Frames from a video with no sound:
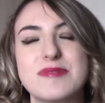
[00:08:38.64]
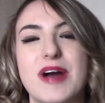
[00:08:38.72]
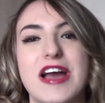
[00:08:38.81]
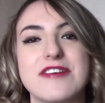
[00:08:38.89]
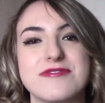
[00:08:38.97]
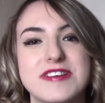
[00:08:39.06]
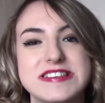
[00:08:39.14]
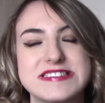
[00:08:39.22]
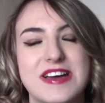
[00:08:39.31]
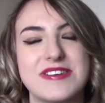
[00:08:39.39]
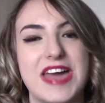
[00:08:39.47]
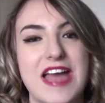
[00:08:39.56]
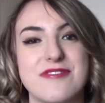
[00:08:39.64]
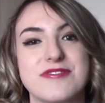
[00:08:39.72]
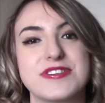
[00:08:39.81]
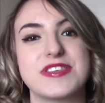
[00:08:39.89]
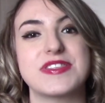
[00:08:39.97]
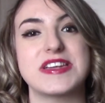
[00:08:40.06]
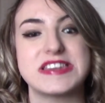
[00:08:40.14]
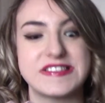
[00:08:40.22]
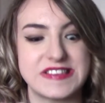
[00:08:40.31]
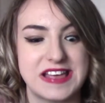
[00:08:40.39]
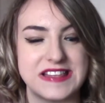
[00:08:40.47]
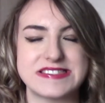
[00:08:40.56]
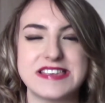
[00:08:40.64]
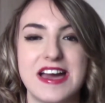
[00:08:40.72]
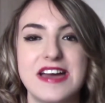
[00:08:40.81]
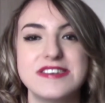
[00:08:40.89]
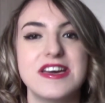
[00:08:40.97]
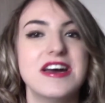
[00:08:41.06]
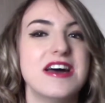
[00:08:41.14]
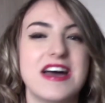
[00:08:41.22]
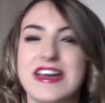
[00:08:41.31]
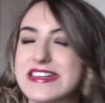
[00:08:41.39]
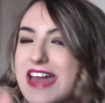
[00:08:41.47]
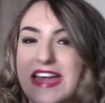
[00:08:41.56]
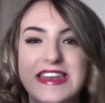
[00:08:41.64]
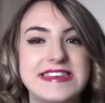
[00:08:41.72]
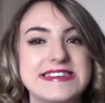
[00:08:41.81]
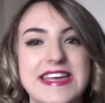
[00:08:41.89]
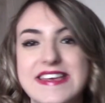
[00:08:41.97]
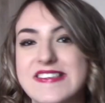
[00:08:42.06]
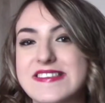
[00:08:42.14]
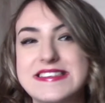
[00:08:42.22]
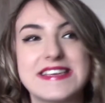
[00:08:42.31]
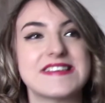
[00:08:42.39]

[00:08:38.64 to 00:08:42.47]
where I've written down everything that I need to get done. Again, list. I